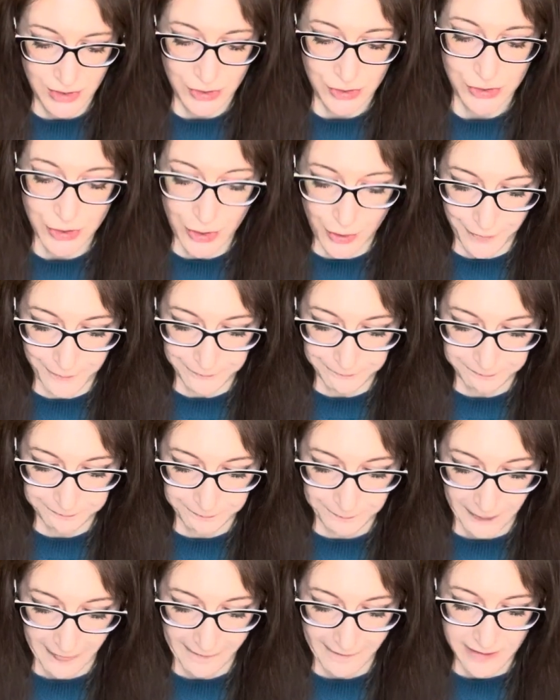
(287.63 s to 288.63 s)
So
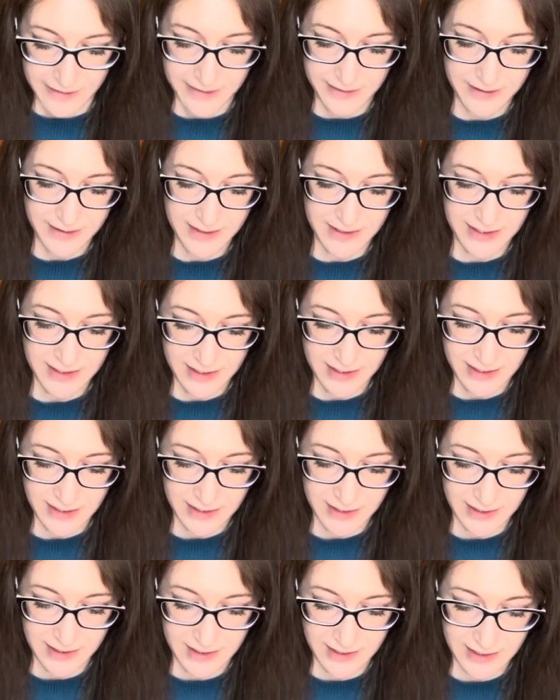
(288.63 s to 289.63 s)
the
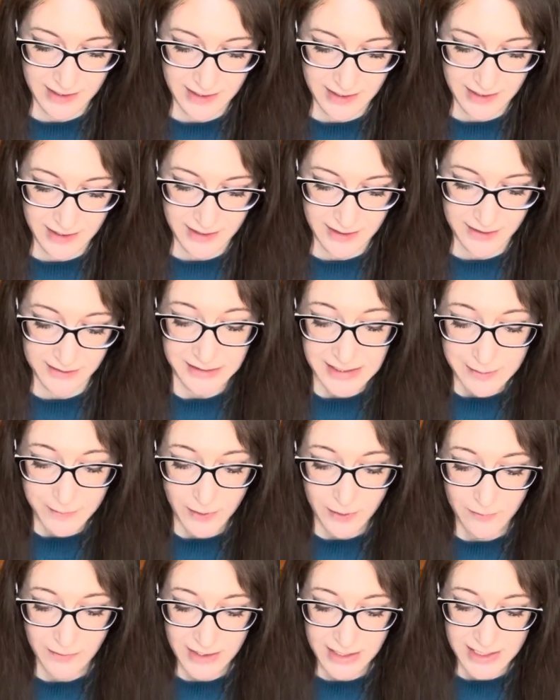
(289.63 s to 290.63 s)

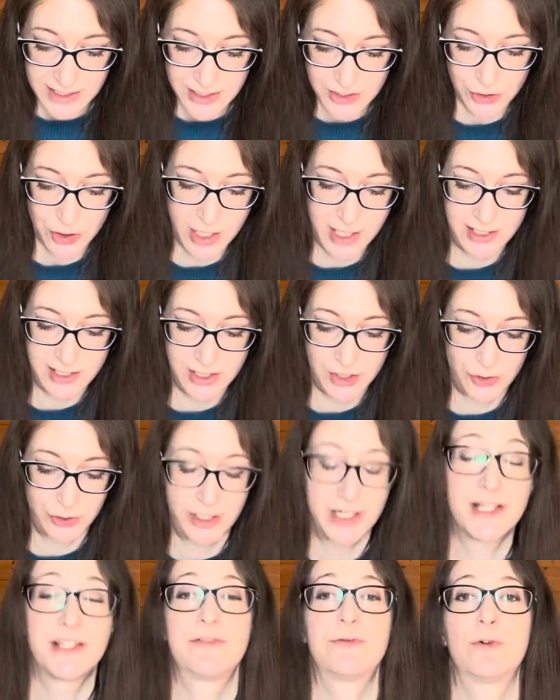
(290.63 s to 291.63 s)
Libra really is trying to
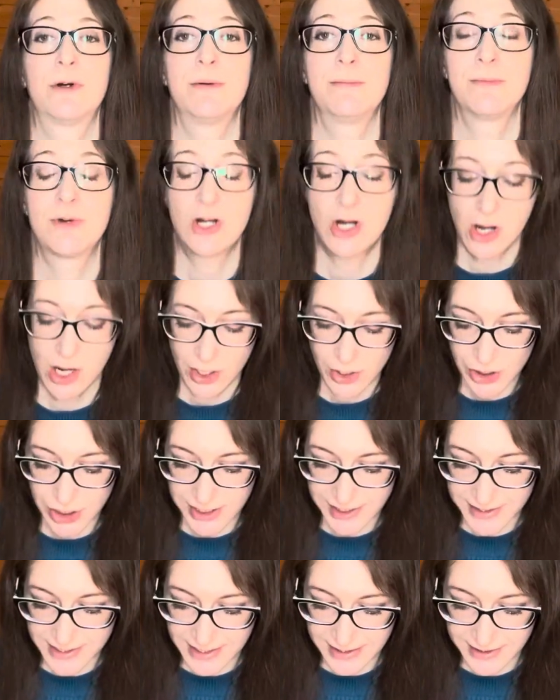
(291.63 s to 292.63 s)
transform
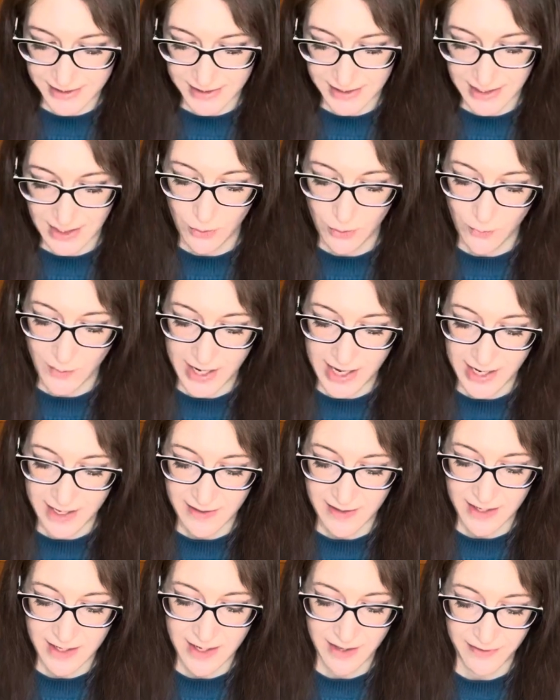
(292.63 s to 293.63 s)
consciousness in a way
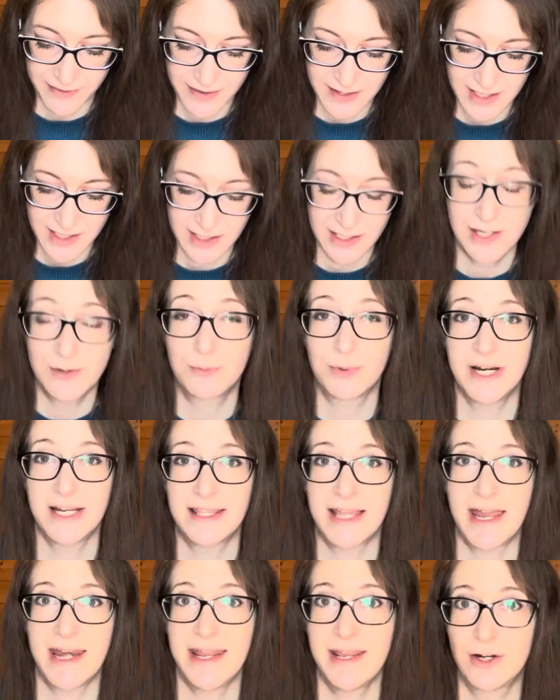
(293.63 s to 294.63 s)
that nothing can break
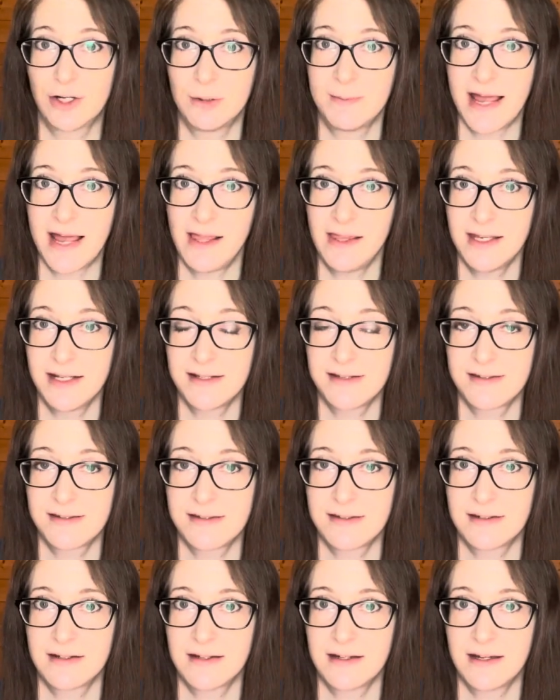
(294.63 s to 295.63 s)
that inner
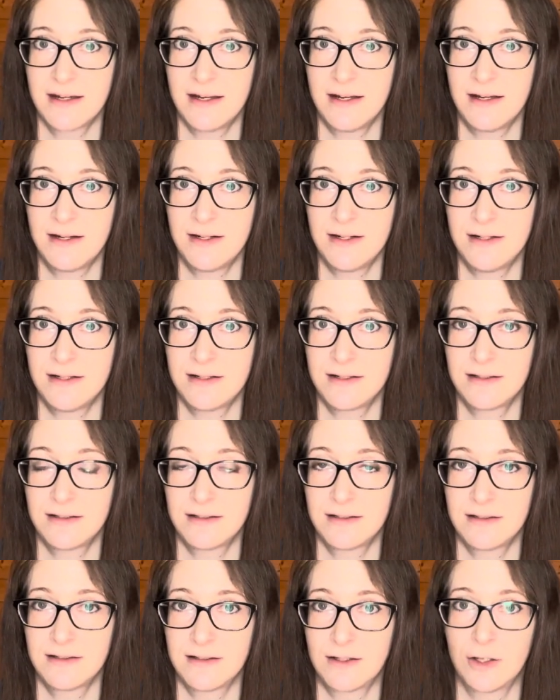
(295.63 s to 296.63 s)
balance and
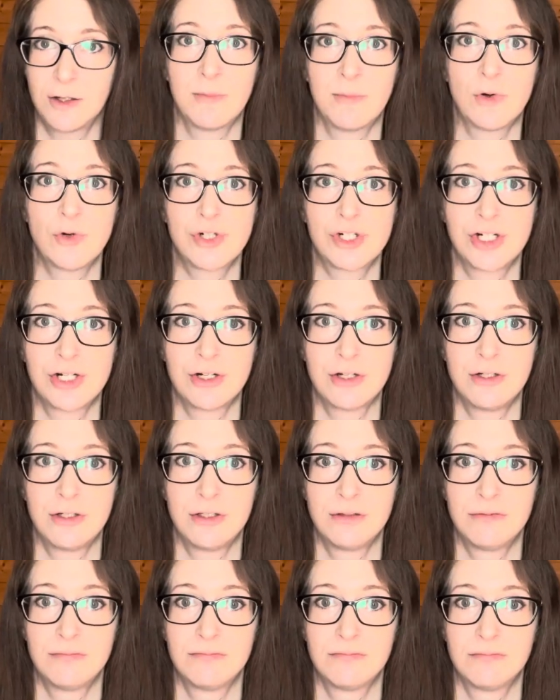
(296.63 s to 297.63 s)
their
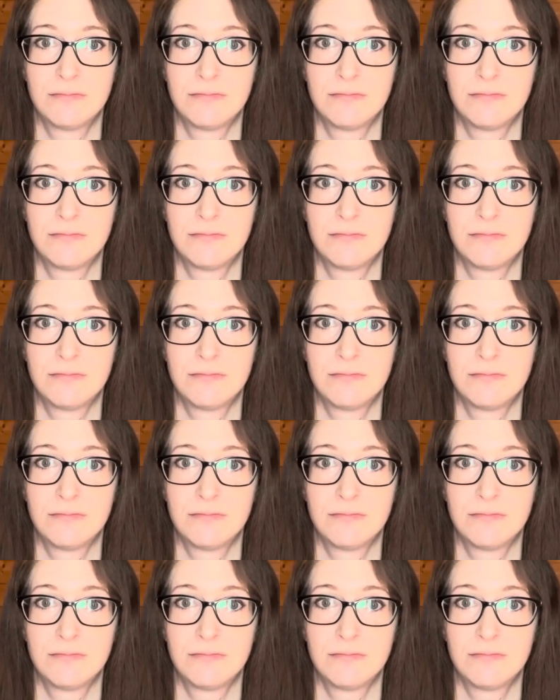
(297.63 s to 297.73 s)
emotional